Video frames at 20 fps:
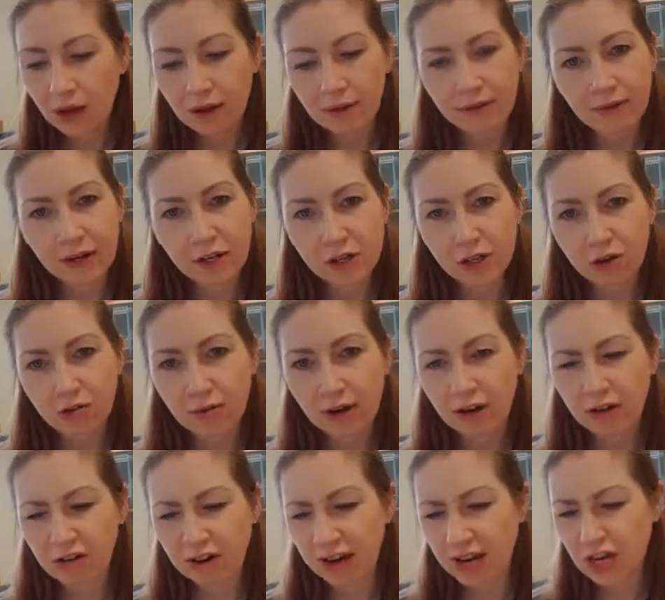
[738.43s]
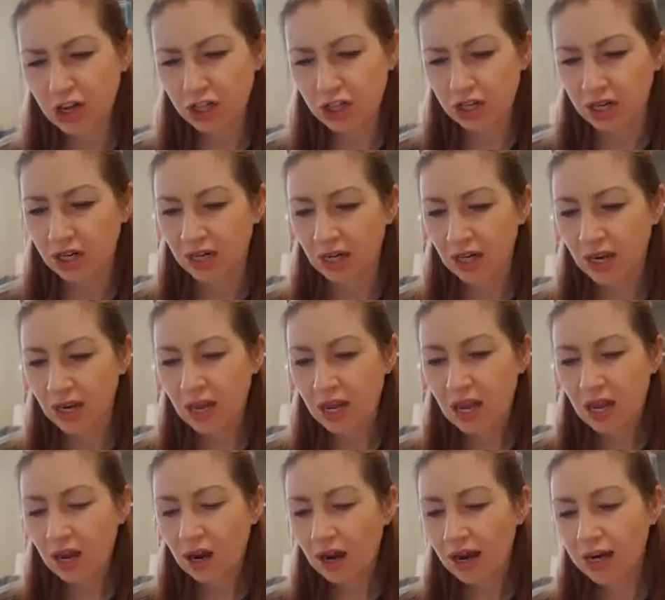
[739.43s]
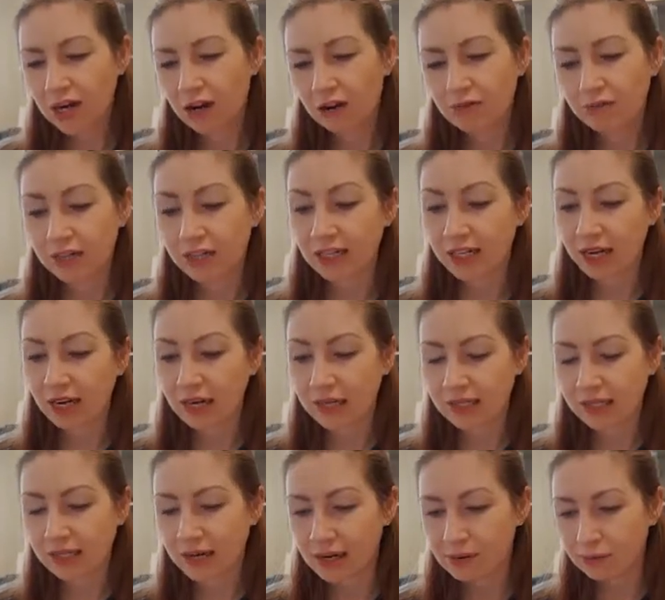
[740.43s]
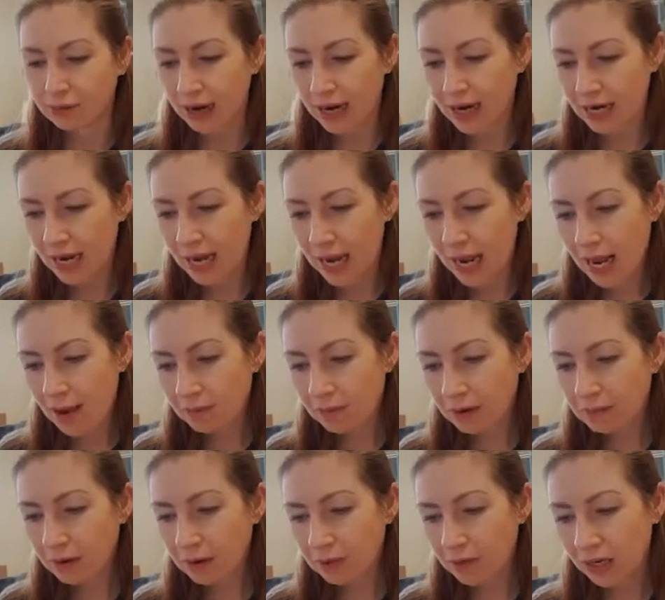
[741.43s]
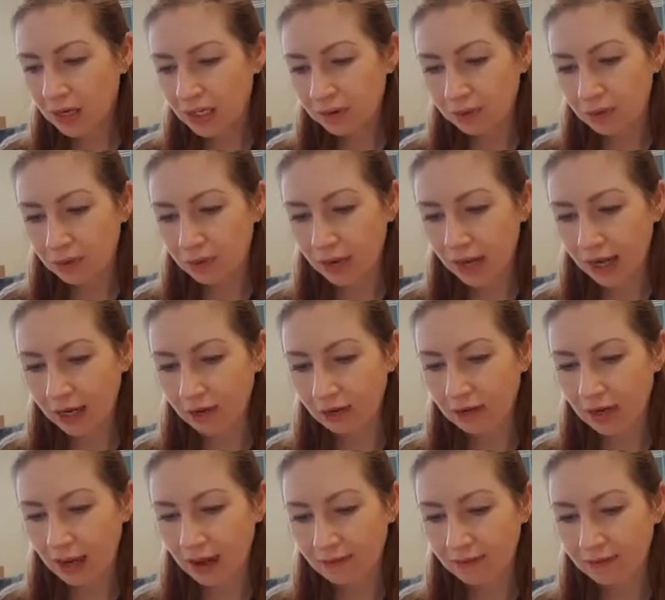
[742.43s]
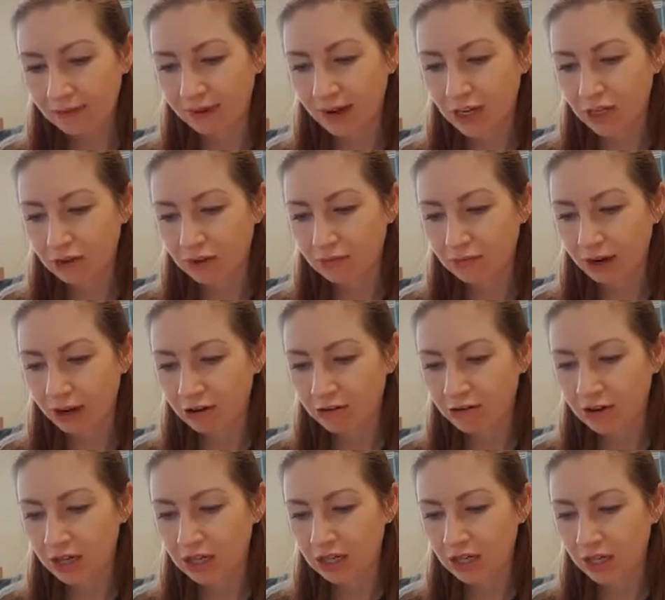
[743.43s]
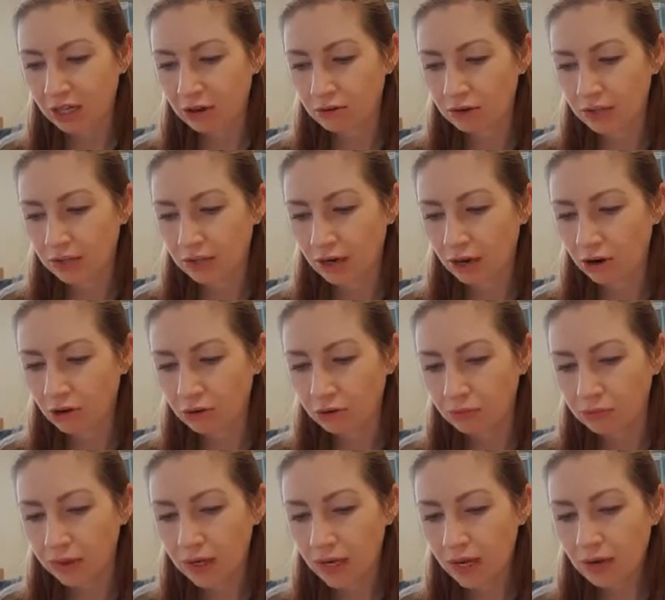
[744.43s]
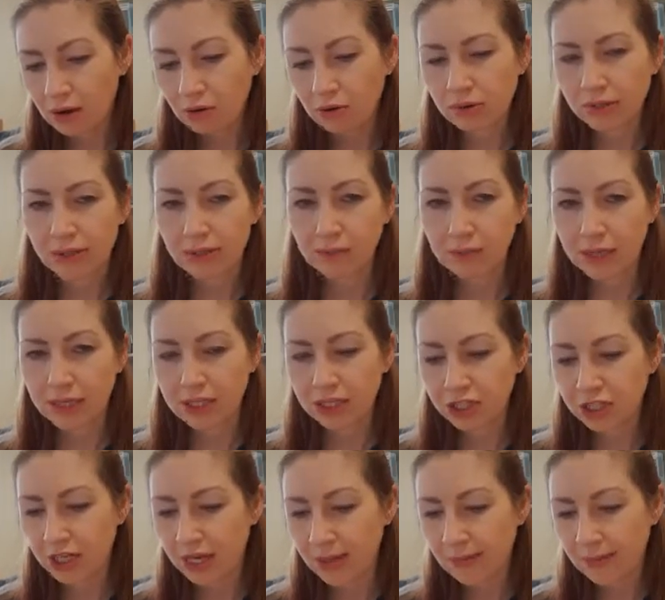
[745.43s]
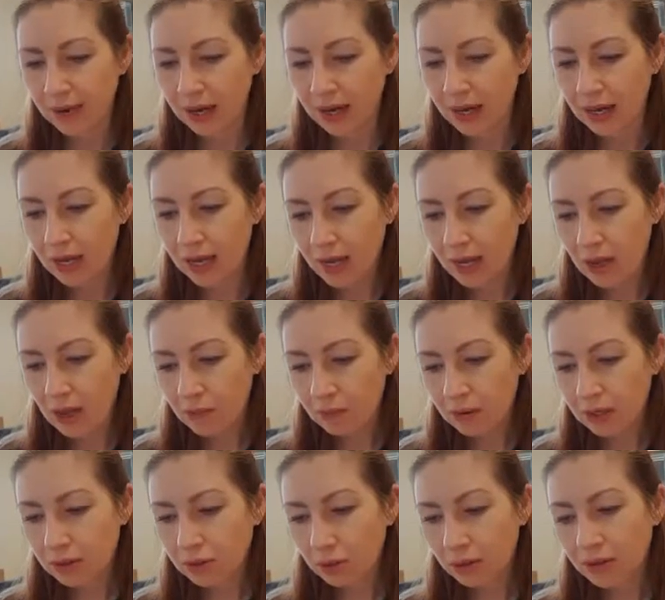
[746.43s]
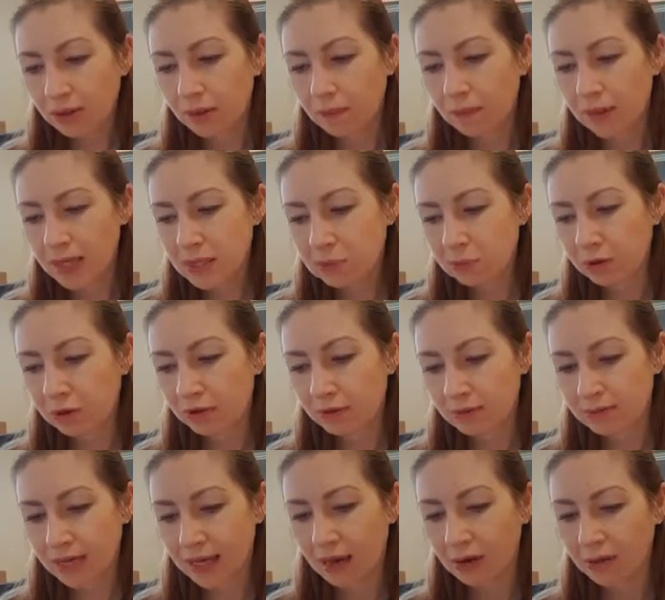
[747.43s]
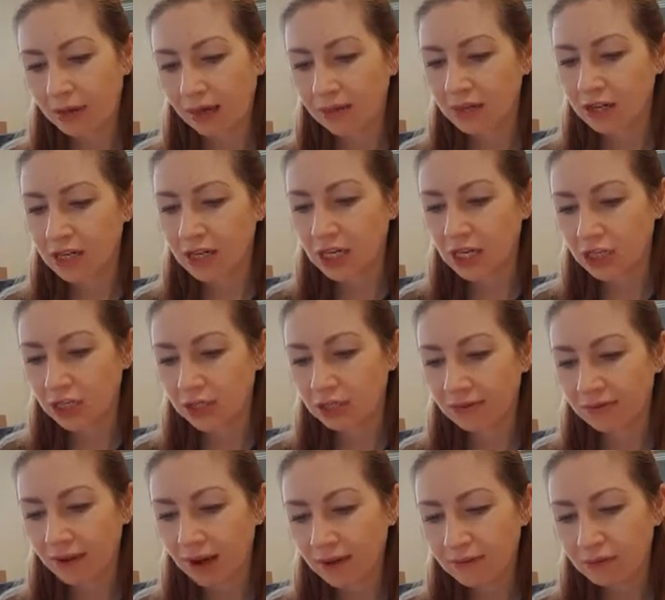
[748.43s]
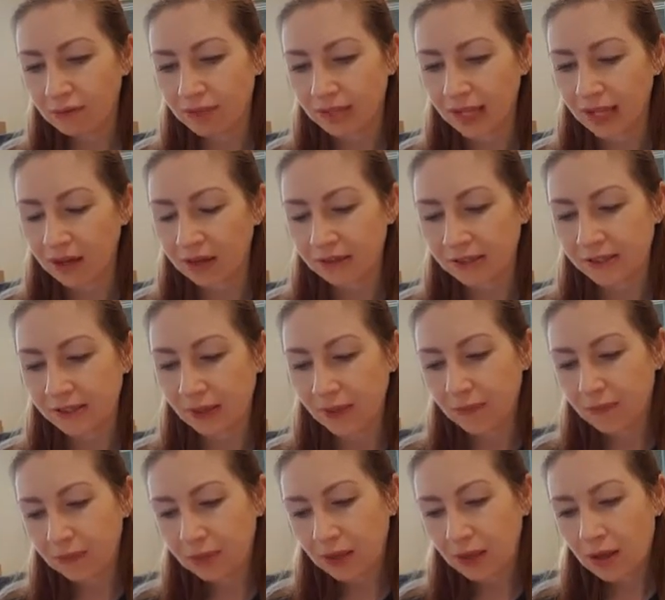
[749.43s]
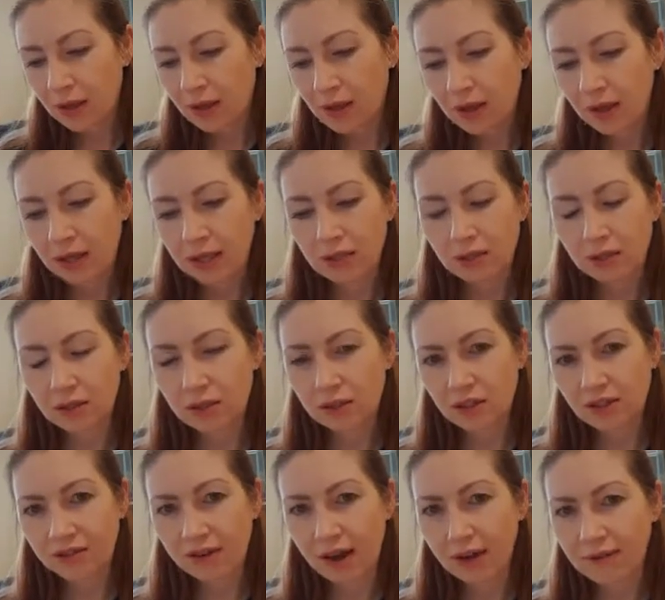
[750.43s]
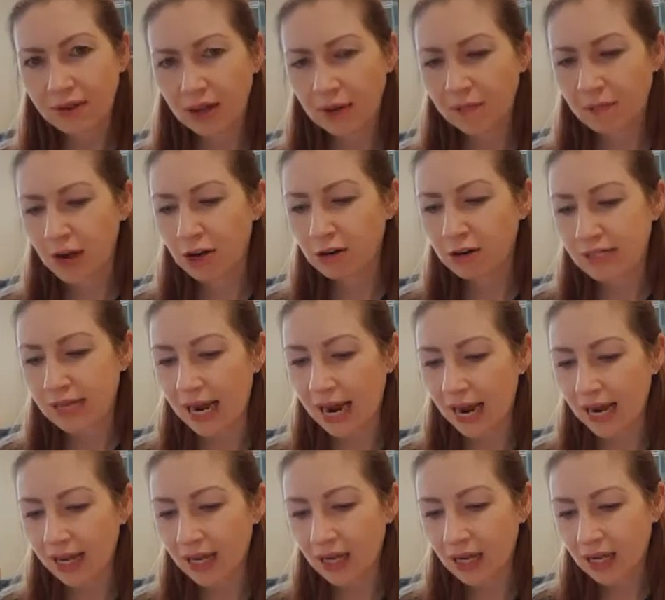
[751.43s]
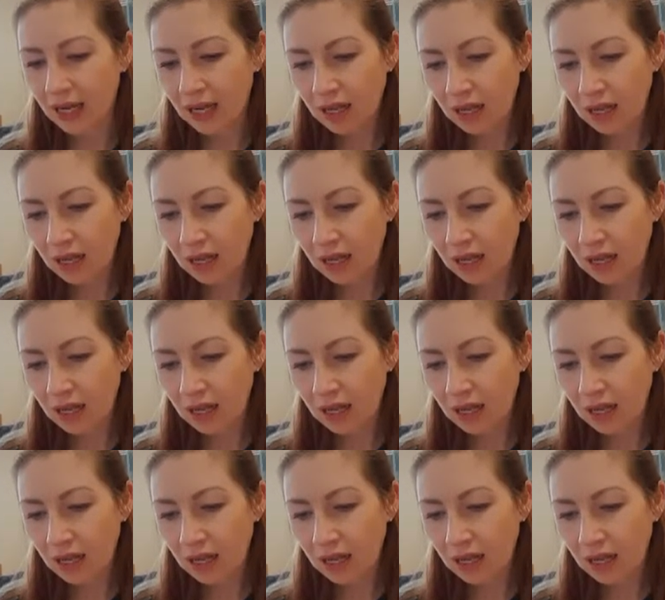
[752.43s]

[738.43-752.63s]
Adventure recreation? I know, ridiculous name, right? My mum asked me why I couldn't have adventure and recreation closer to home or someplace cheaper, but it's one of the best programs out there that teaches survival skills, like surviving a bear attack.